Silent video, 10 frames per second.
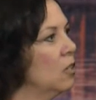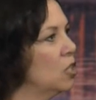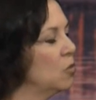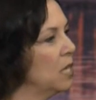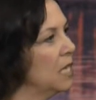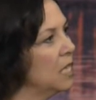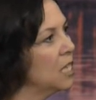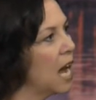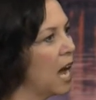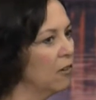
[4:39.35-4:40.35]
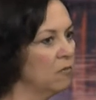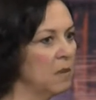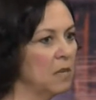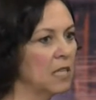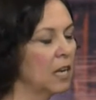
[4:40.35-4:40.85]
Do we need to have
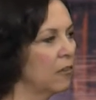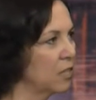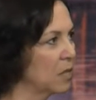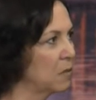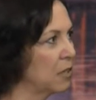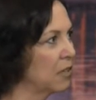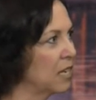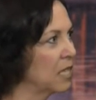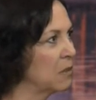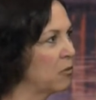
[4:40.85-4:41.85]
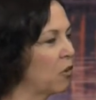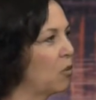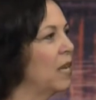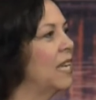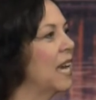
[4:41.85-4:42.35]
maybe a life experience before
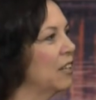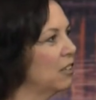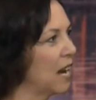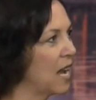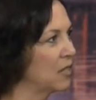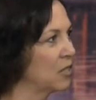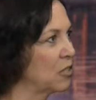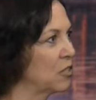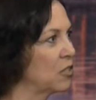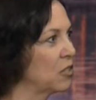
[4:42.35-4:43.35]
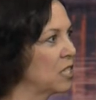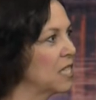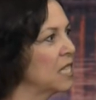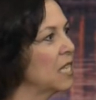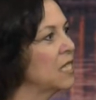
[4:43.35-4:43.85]
we get our answers? Or
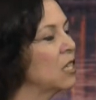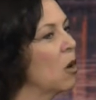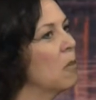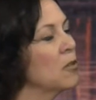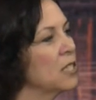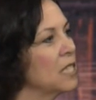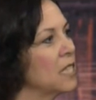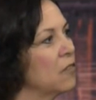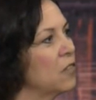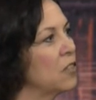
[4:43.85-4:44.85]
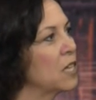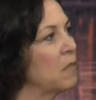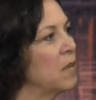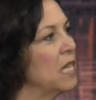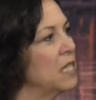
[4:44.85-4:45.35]
is it almost as if there's a
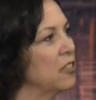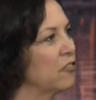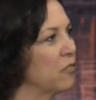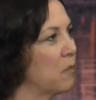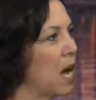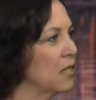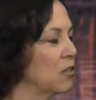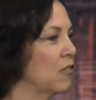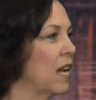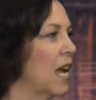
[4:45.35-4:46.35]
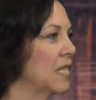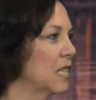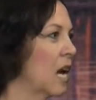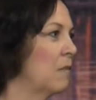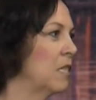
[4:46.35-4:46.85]
piece of the puzzle that has to
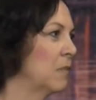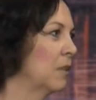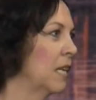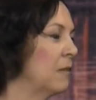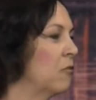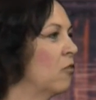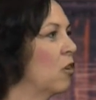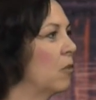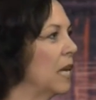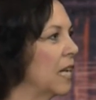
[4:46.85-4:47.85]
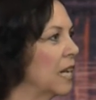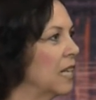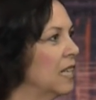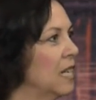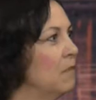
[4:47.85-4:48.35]
come into play before we get a
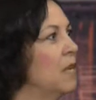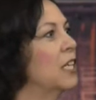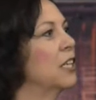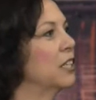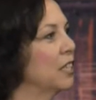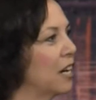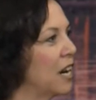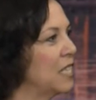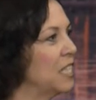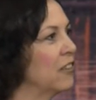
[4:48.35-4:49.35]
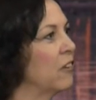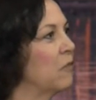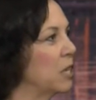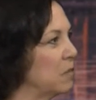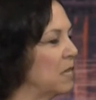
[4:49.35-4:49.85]
bigger idea of a
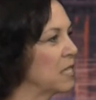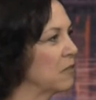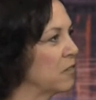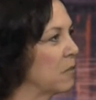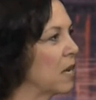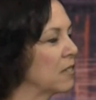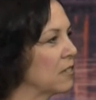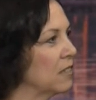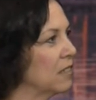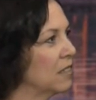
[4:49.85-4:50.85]
bigger piece of the puzzle?